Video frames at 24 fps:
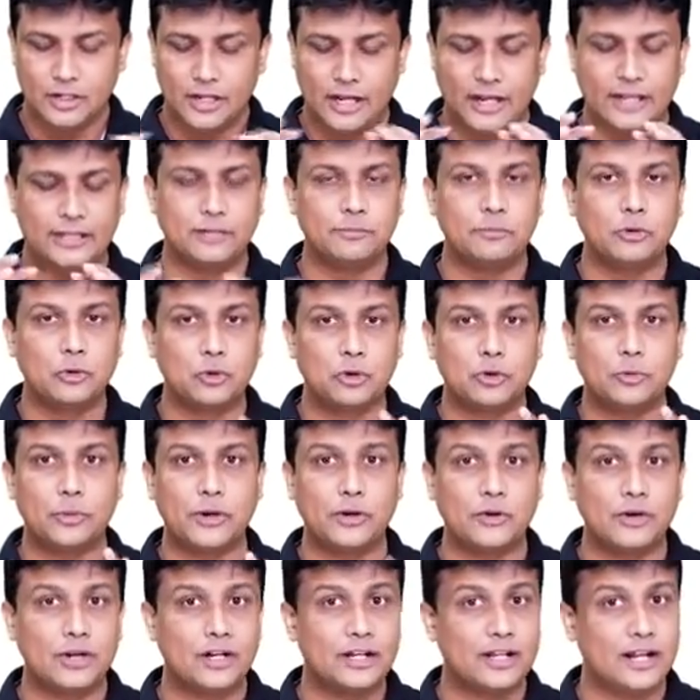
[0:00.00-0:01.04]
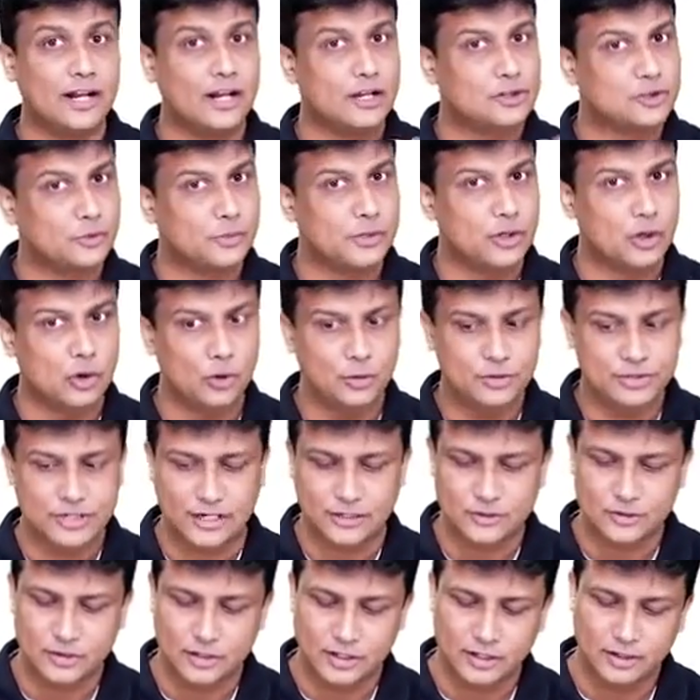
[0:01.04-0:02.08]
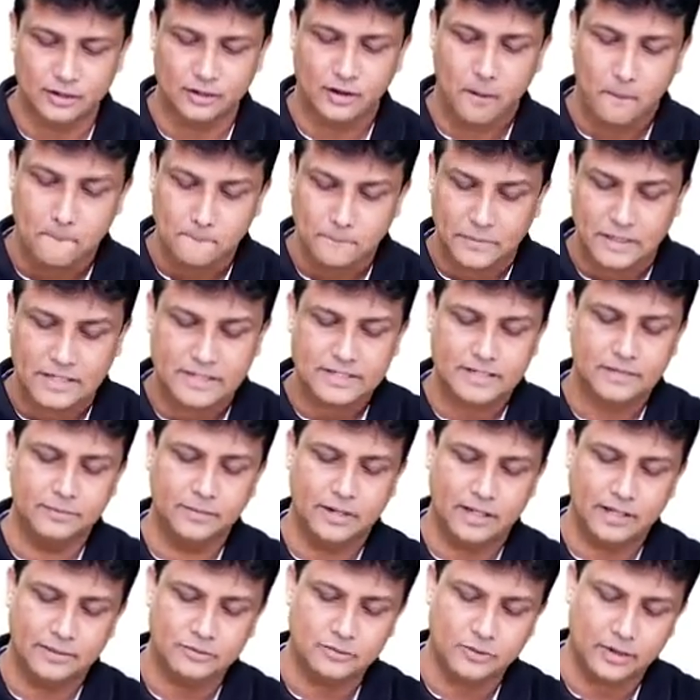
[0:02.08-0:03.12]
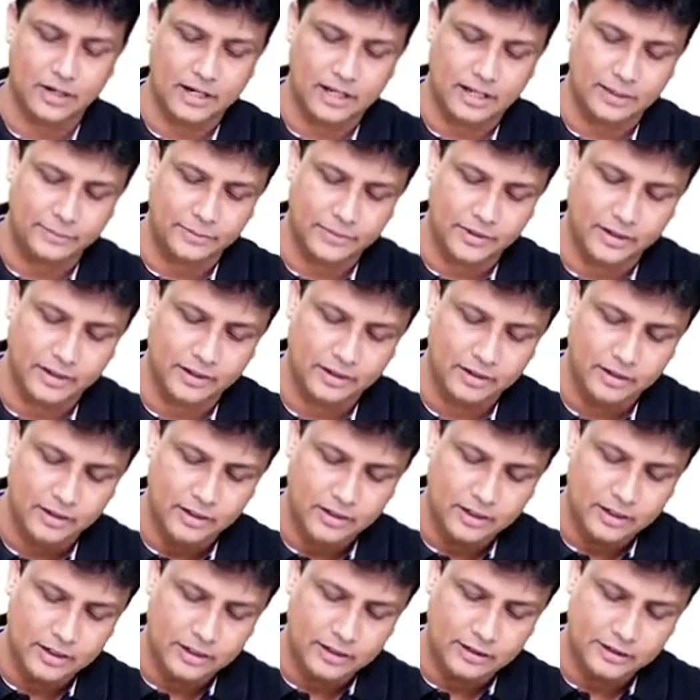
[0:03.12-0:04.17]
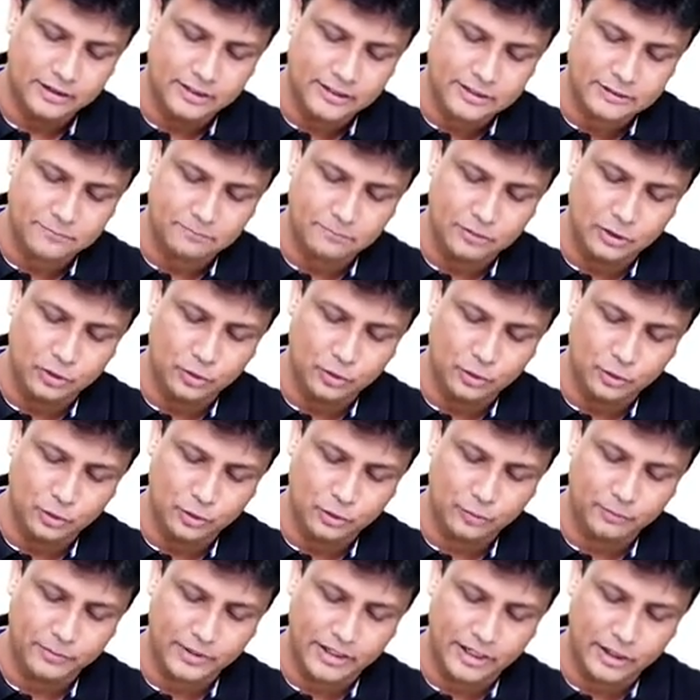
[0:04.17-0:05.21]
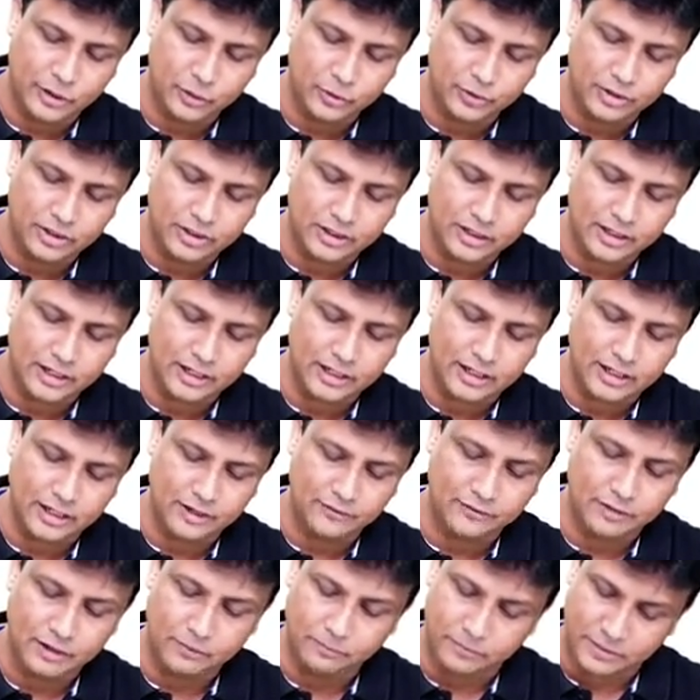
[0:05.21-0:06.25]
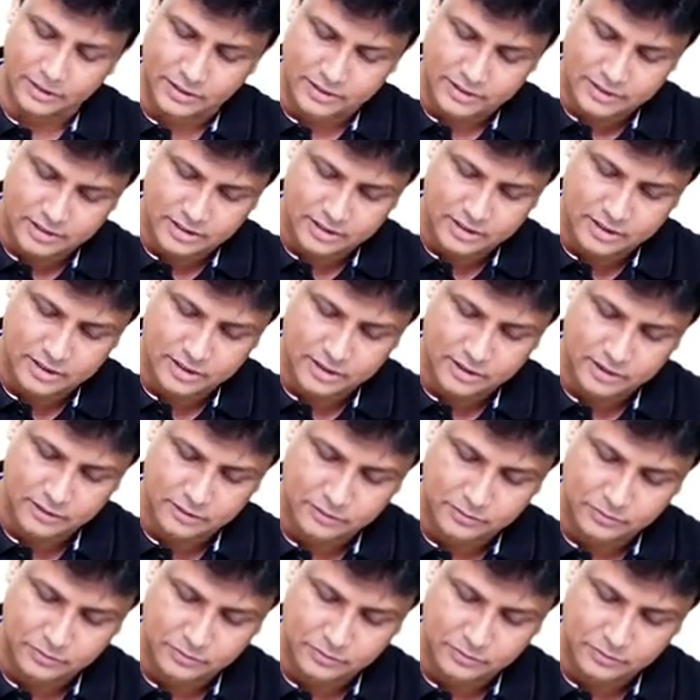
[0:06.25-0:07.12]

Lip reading: and the pleuroperitoneal canal should be closed actually. But sometimes what will happen, this pleuroperitoneal canal will persist.